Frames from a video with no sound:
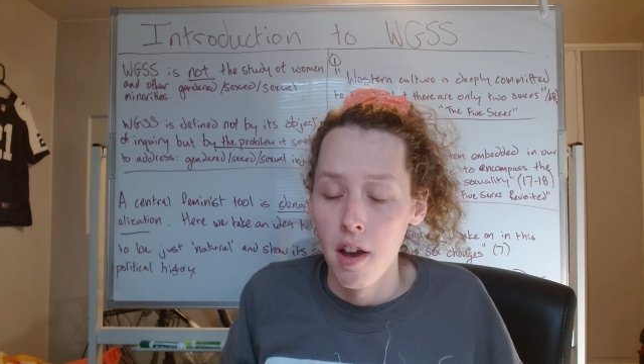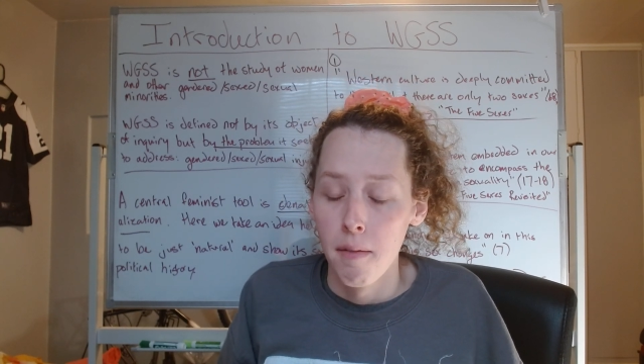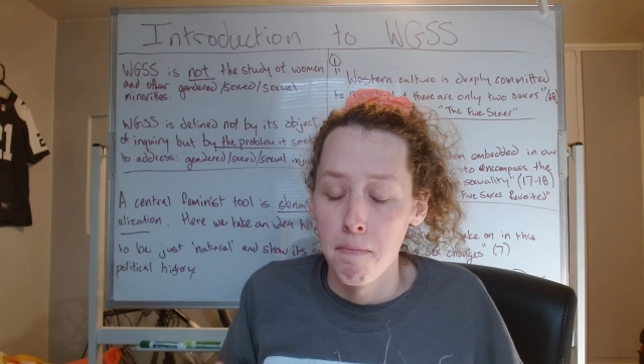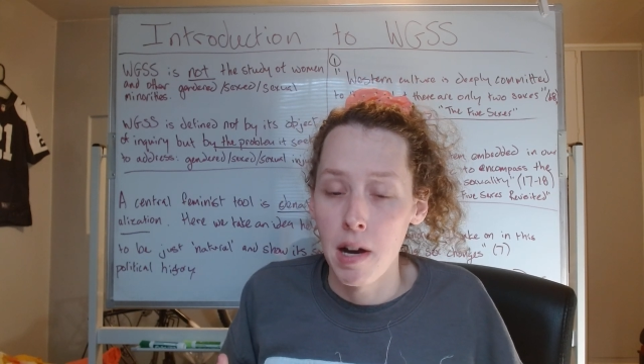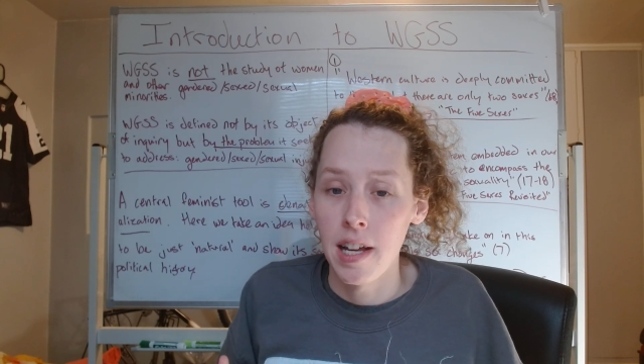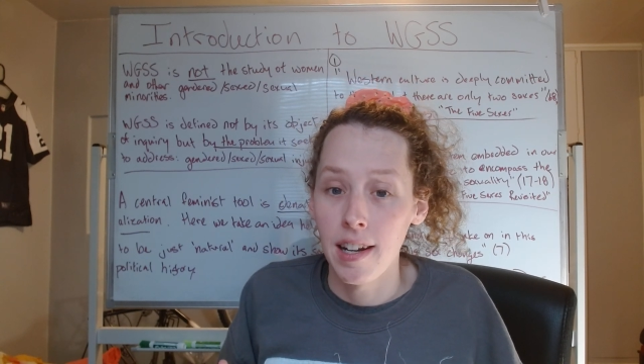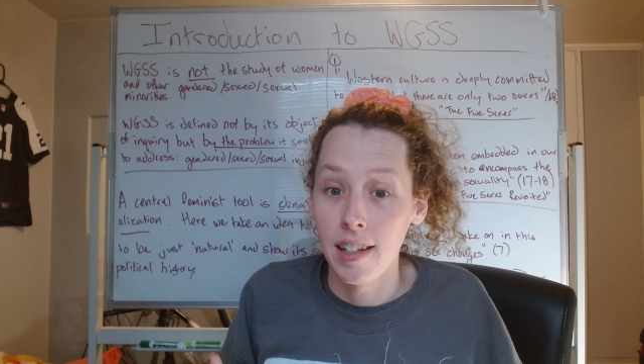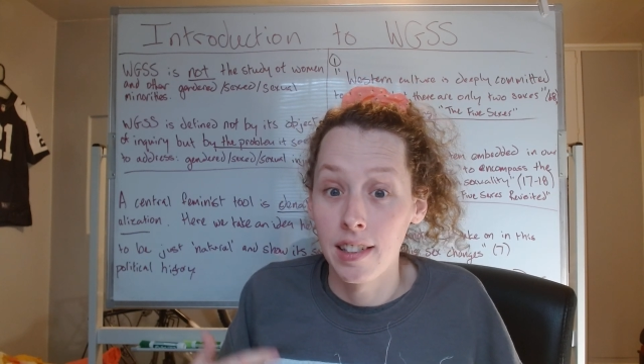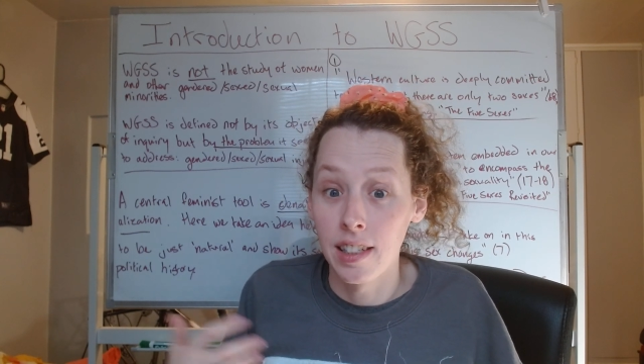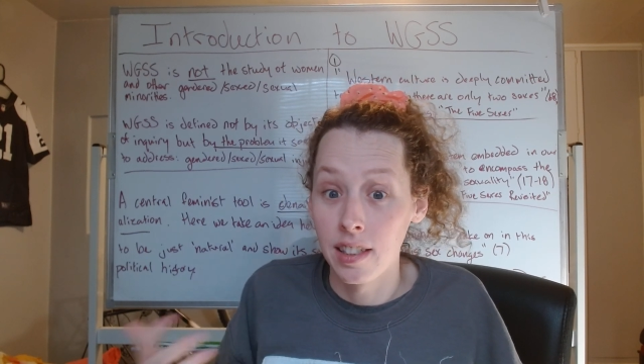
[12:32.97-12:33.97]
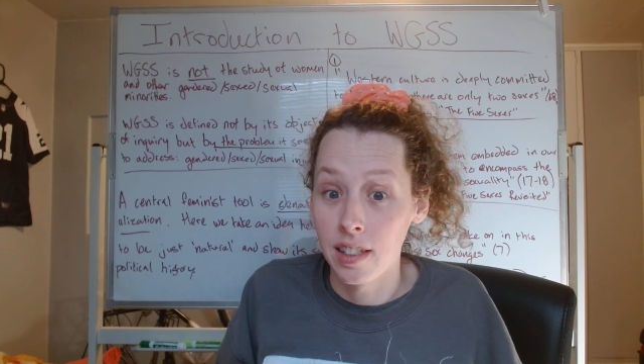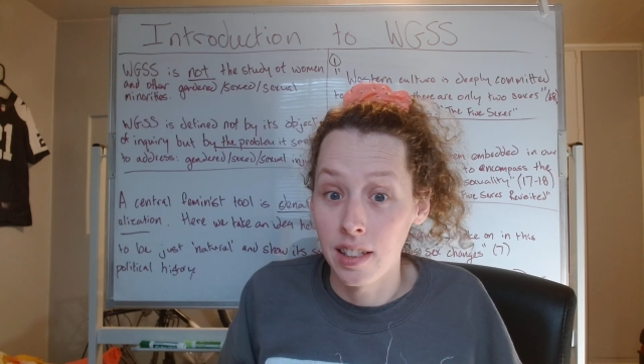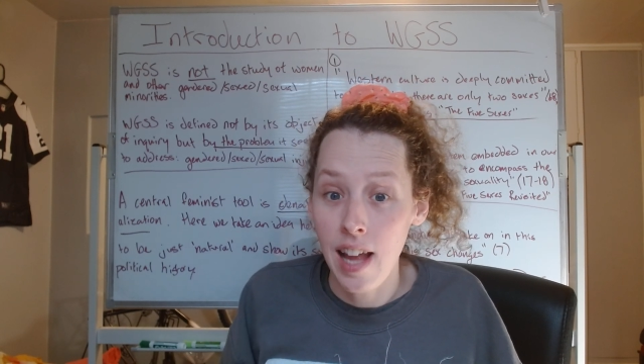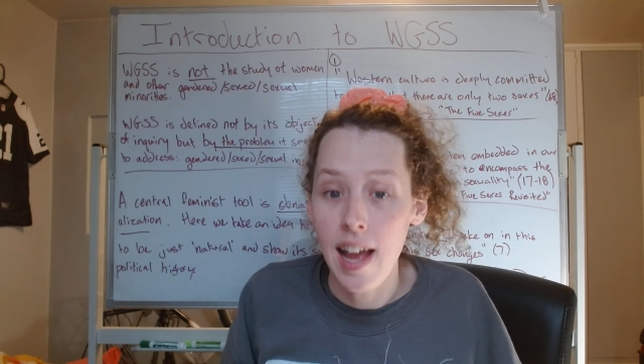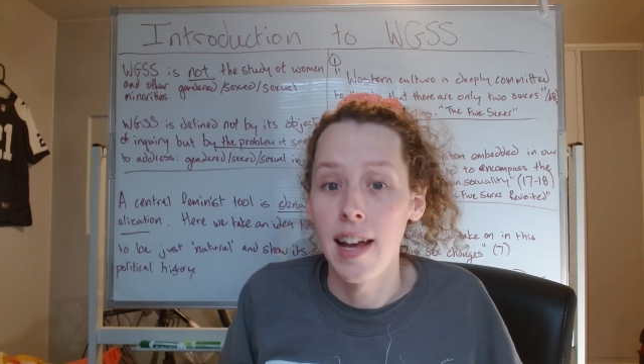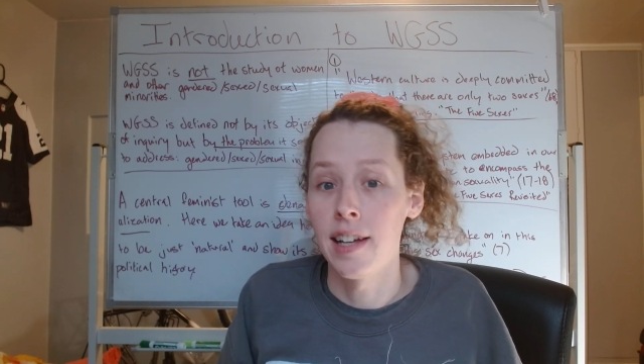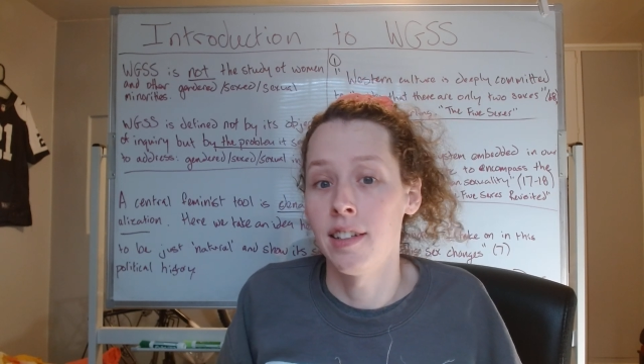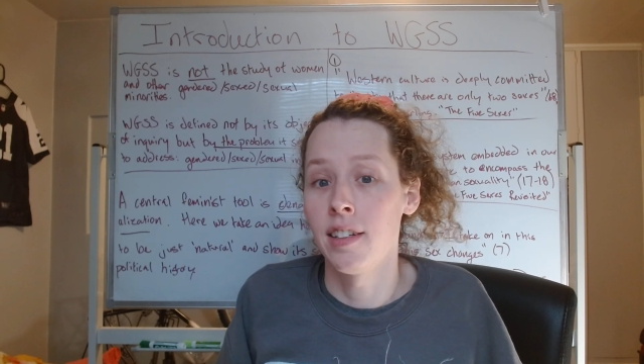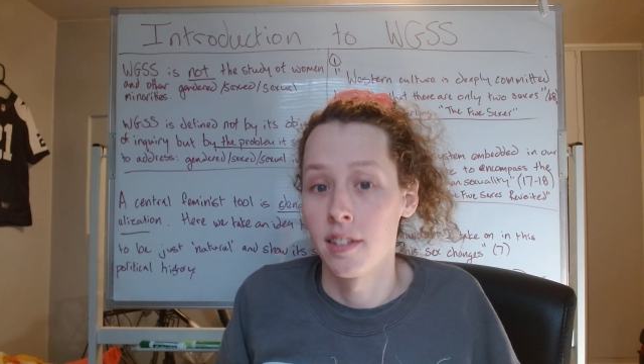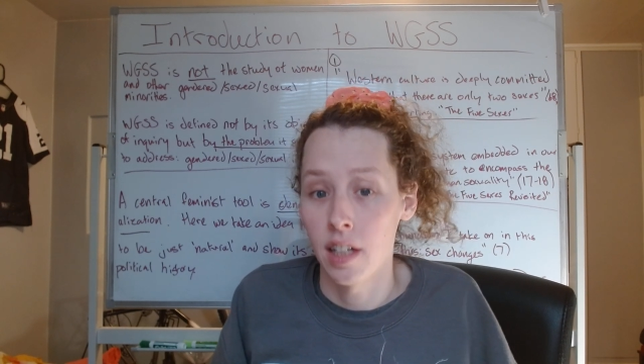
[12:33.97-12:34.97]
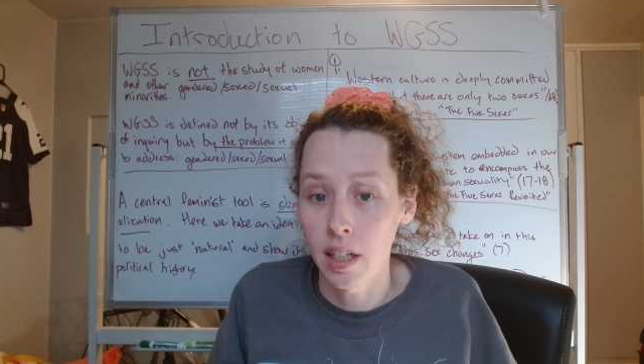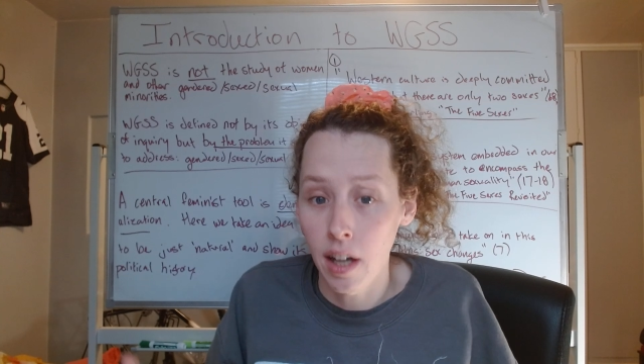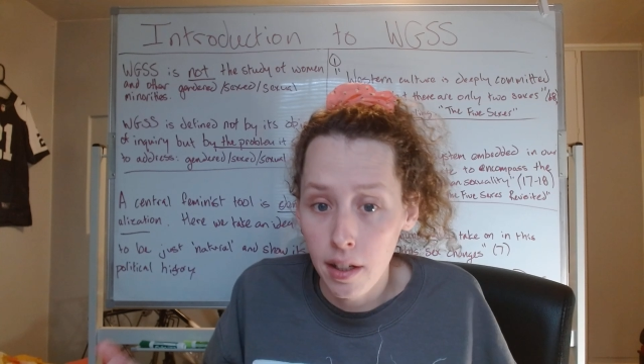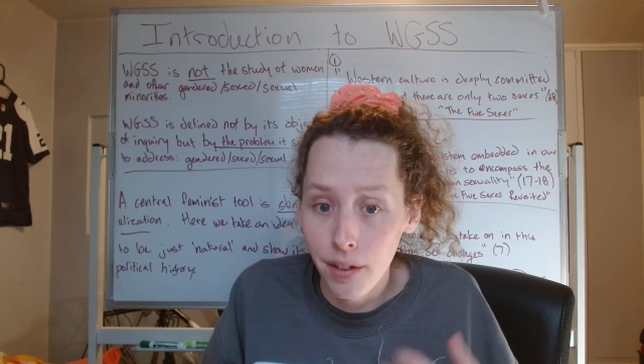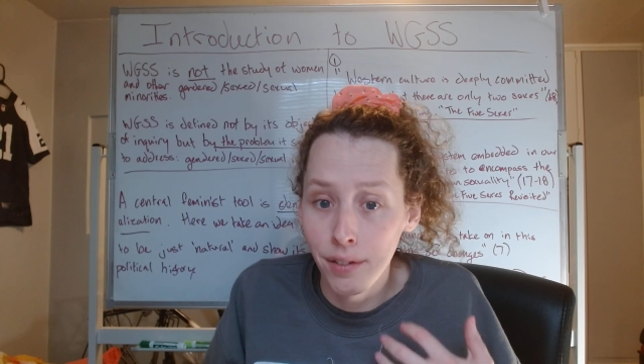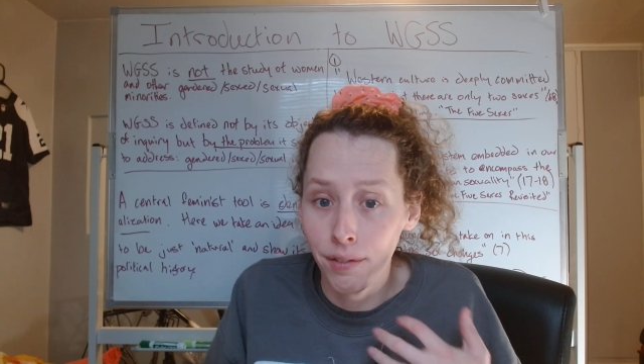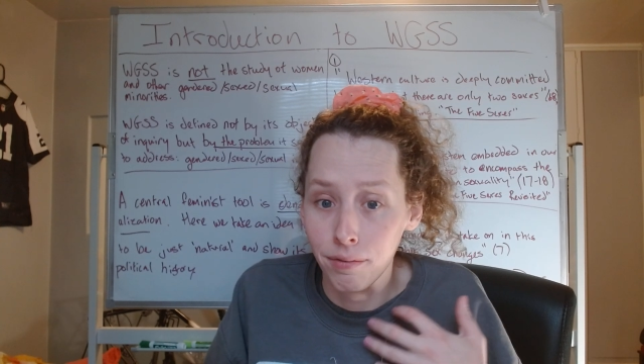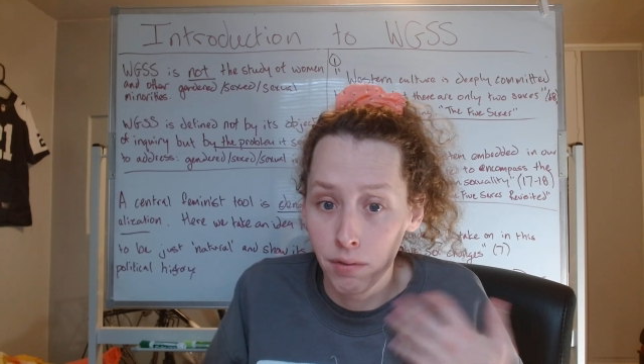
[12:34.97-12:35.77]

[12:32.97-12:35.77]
but is instead a kind of